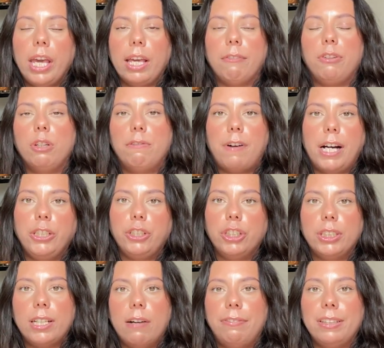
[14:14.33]
If you find
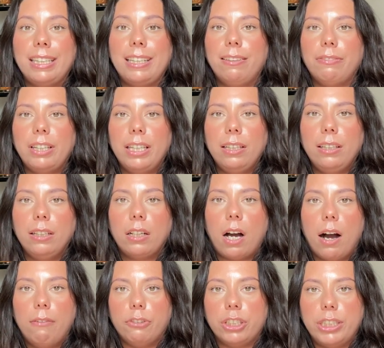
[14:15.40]
yourself leaving
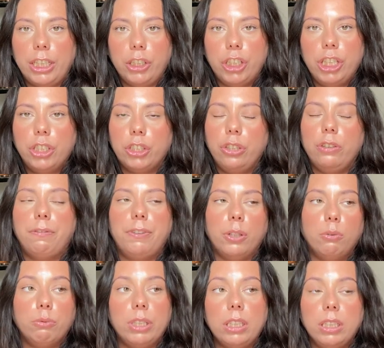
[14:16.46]
conversations and you
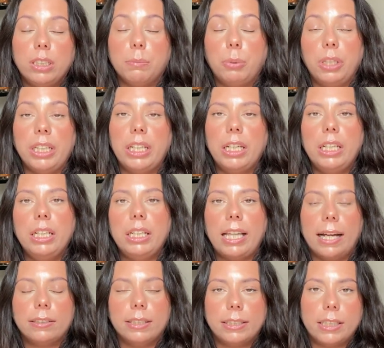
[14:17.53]
feel really depleted,
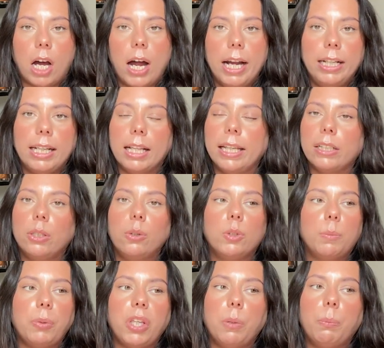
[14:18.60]
that's a sign that like
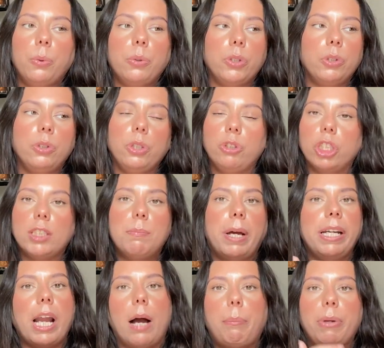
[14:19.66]
those people, you, you just
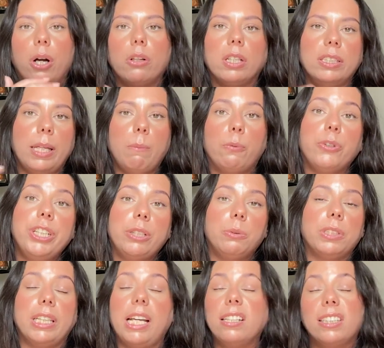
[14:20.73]
might not be on the same
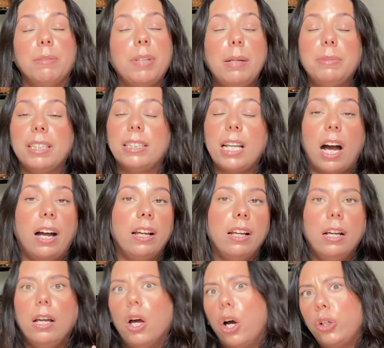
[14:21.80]
frequency. And sometimes it's not
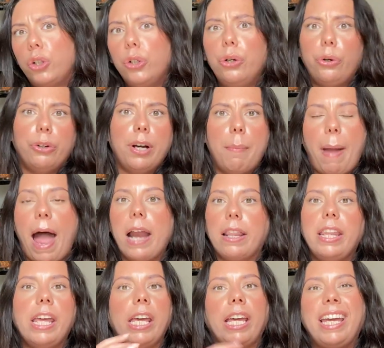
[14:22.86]
a good or a bad
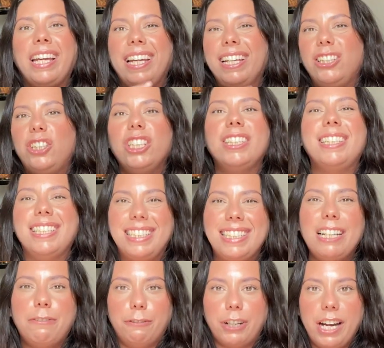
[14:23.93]
thing. It, it's just a
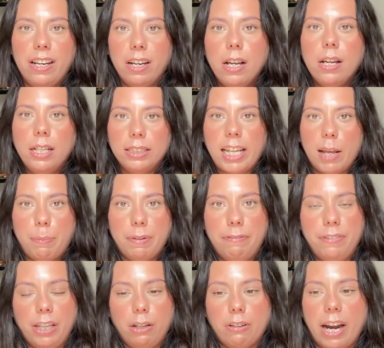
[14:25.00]
different type of
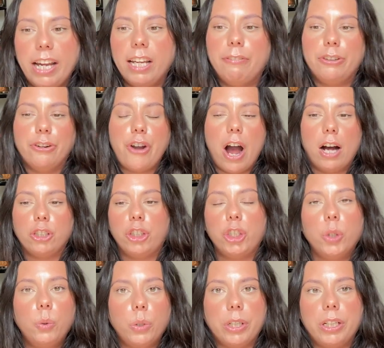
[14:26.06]
thing, right? If you're not
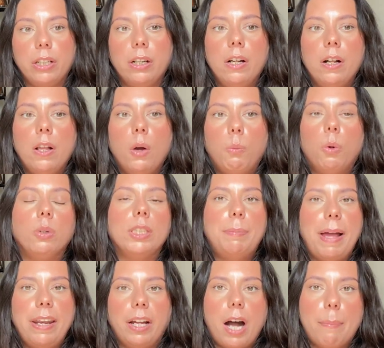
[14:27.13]
sure, well,
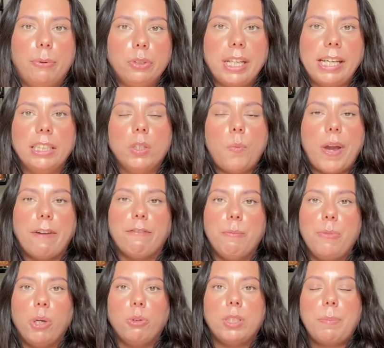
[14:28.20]
spend a couple days away
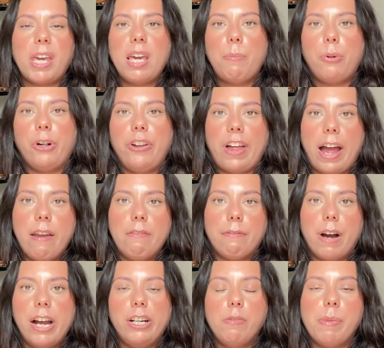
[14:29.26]
from those people or that
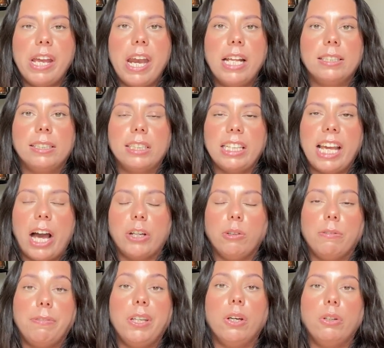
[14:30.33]
environment and see how
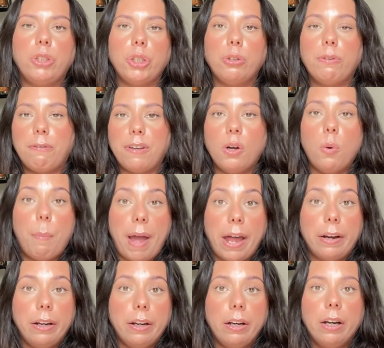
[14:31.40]
you feel. Do you feel
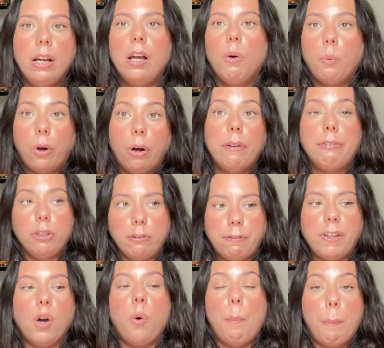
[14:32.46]
better? Well, if you
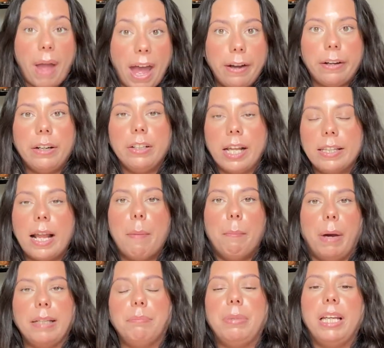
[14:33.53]
feel better, then that
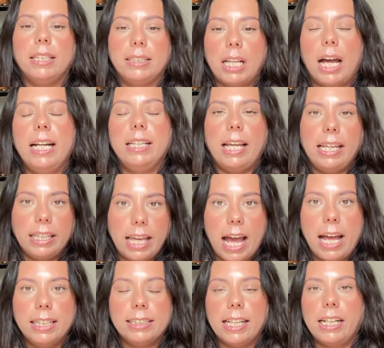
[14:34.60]
might be a sign that
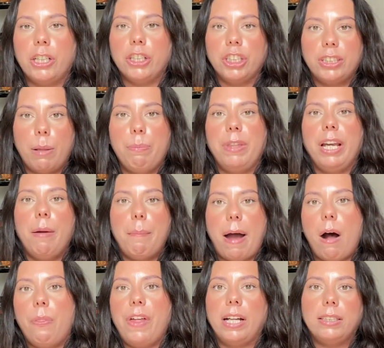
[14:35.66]
yes, like there's something
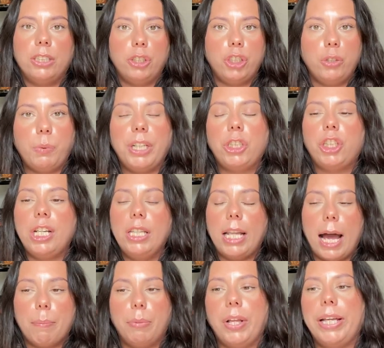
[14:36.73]
about that situation,
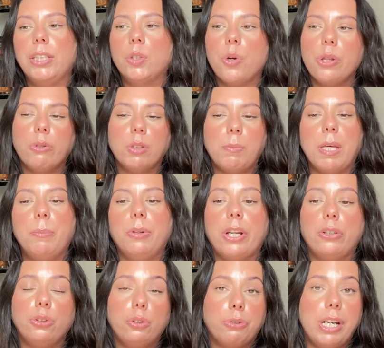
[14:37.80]
that place, or those people
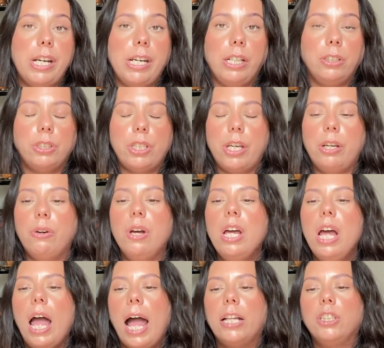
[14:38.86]
that are draining to you.
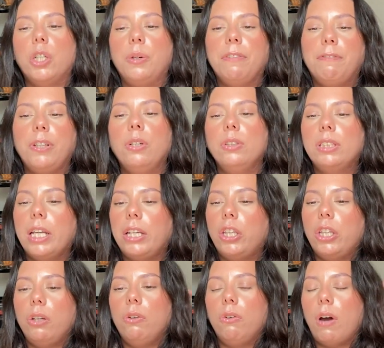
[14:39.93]
And so it feels
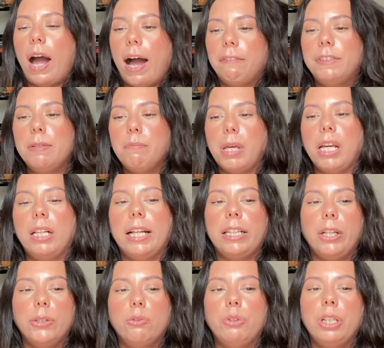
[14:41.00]
like you have to make like
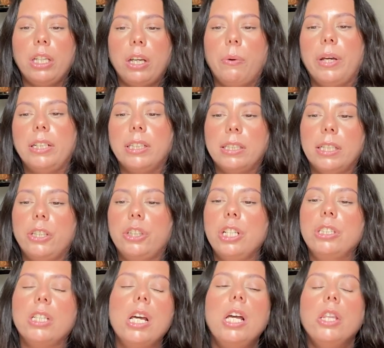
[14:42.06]
these really quick
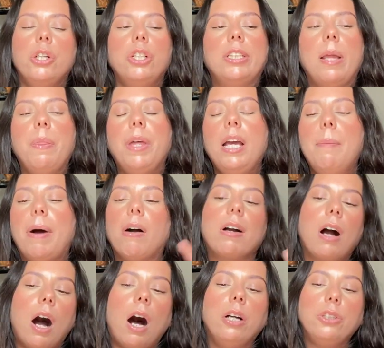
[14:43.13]
decisions. There's something about
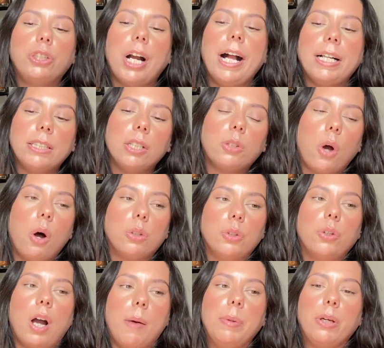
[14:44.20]
contracts that's
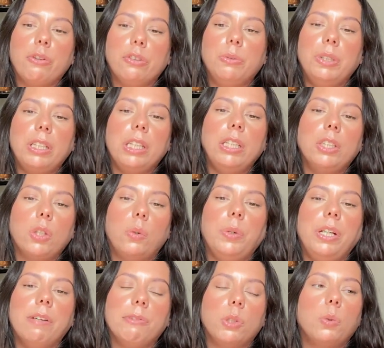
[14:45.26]
also coming through with these
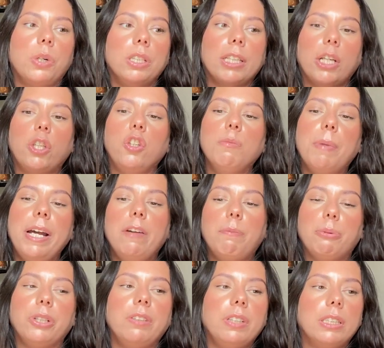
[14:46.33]
Queen of Swords. Like you might
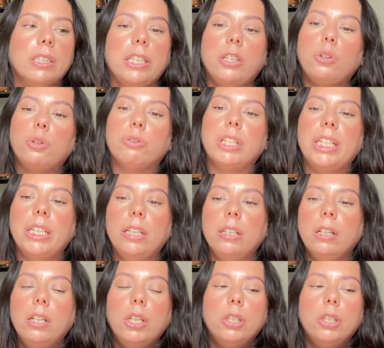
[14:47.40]
have previously agreed